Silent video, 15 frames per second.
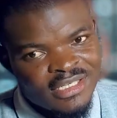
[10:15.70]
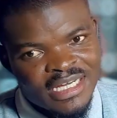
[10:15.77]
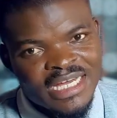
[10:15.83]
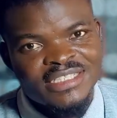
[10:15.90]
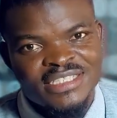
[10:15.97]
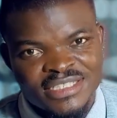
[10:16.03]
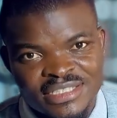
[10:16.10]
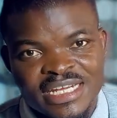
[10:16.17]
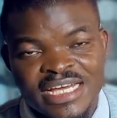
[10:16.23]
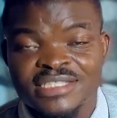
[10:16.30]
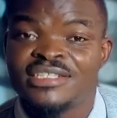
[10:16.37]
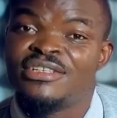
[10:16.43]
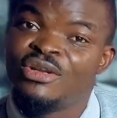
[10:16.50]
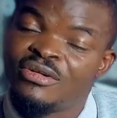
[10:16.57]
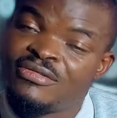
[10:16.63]
I think that's
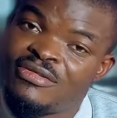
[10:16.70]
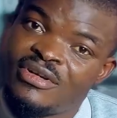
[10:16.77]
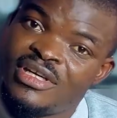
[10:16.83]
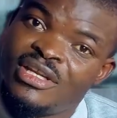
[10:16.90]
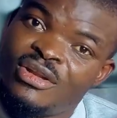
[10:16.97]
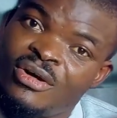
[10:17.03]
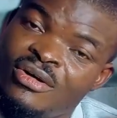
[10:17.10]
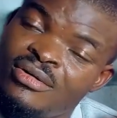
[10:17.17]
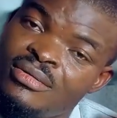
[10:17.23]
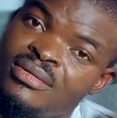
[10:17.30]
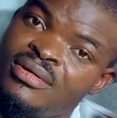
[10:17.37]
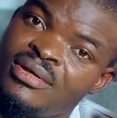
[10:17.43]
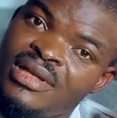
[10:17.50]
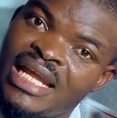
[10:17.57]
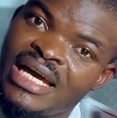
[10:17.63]
enough for a
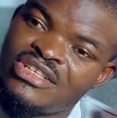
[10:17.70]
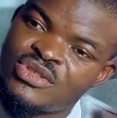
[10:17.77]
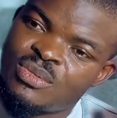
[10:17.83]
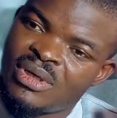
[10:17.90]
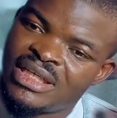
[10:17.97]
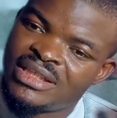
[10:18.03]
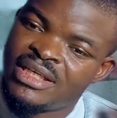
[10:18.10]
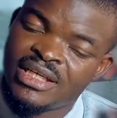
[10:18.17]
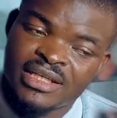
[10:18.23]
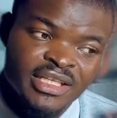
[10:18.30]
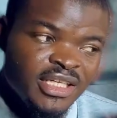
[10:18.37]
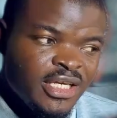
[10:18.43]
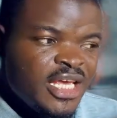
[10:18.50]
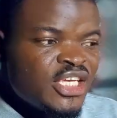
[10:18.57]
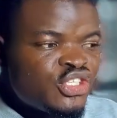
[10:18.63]
long lifespan.
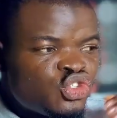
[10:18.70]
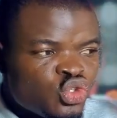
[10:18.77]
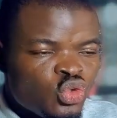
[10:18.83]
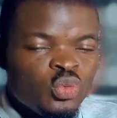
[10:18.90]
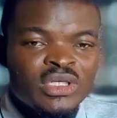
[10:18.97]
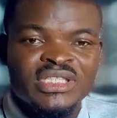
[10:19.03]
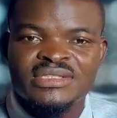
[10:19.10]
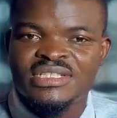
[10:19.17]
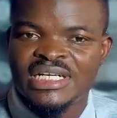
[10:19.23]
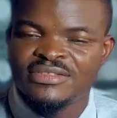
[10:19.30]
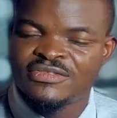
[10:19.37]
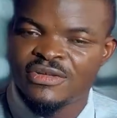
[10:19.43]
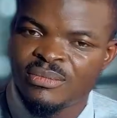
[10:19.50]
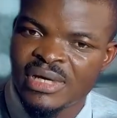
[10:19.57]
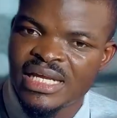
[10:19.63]
The issue with
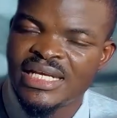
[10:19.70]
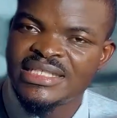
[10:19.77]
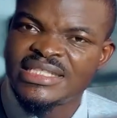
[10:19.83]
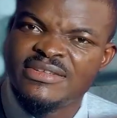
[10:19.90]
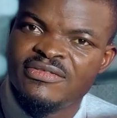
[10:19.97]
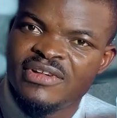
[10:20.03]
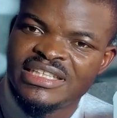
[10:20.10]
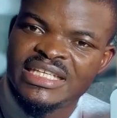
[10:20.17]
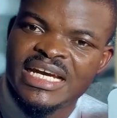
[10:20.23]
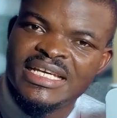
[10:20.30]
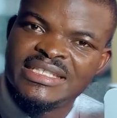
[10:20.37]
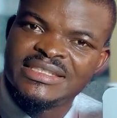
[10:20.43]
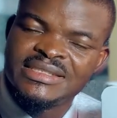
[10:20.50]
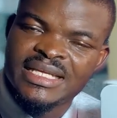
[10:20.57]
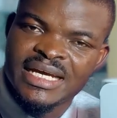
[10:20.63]
transformerless inverter
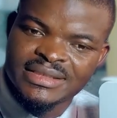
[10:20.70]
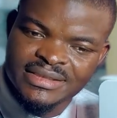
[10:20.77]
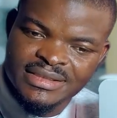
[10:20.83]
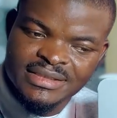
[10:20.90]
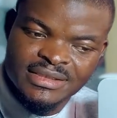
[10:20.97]
is that